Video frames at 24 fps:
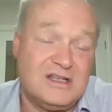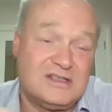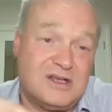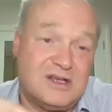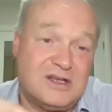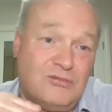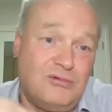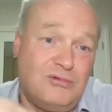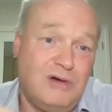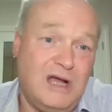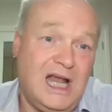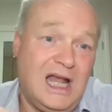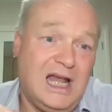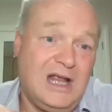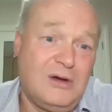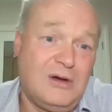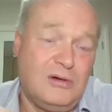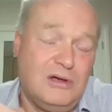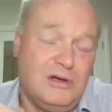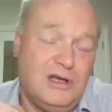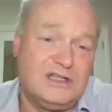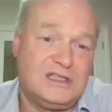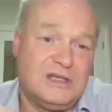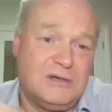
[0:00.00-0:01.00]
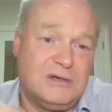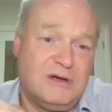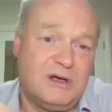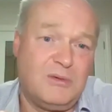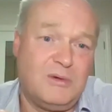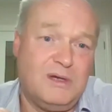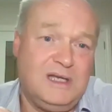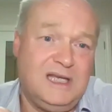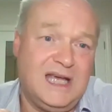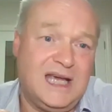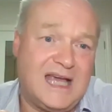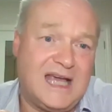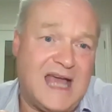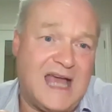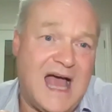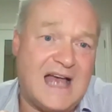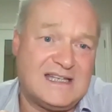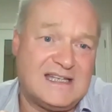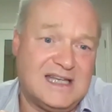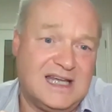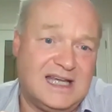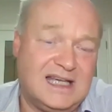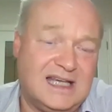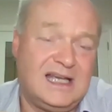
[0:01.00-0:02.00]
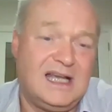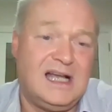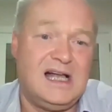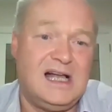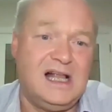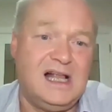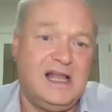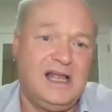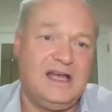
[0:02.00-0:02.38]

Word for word: So really all you're doing when you're cutting